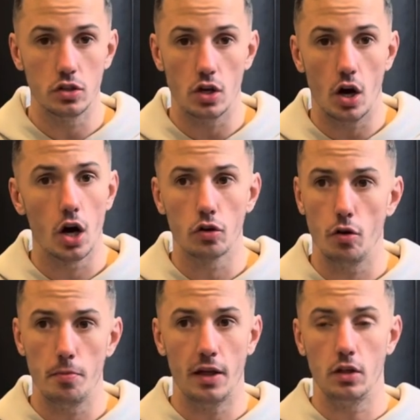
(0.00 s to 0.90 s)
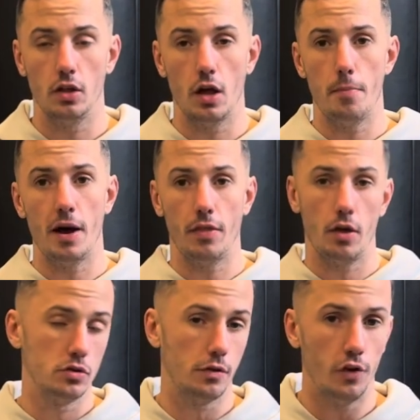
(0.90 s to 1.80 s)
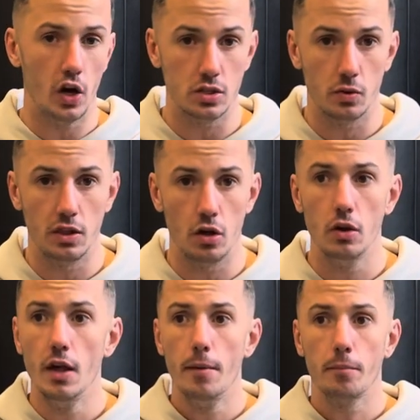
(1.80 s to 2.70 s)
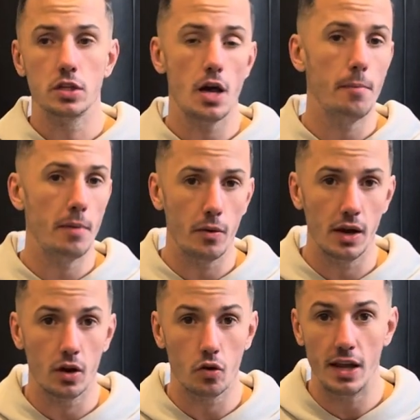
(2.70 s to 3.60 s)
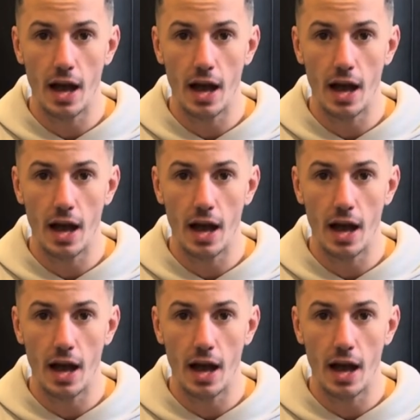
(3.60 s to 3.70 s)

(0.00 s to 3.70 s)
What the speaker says: to argue about those fights with you because I may well agree.